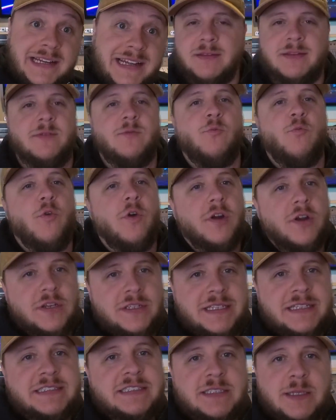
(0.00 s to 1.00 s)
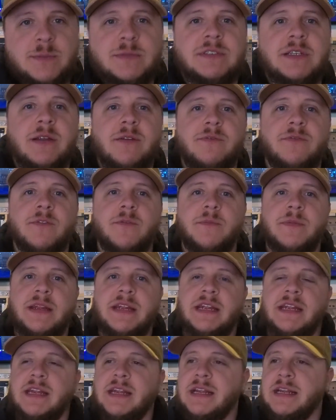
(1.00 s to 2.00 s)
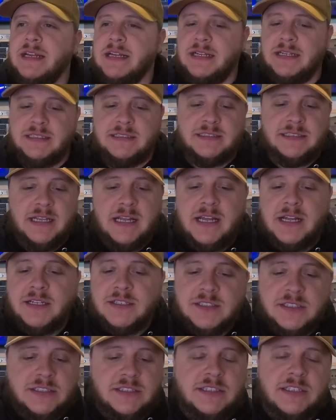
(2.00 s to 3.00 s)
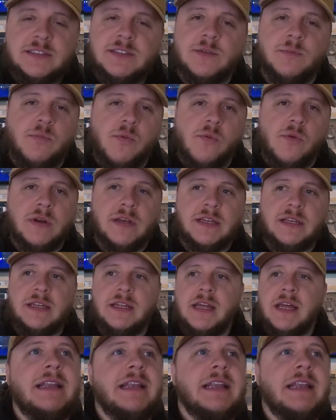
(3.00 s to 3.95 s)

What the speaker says: The word that sums it up for me is just disappointed.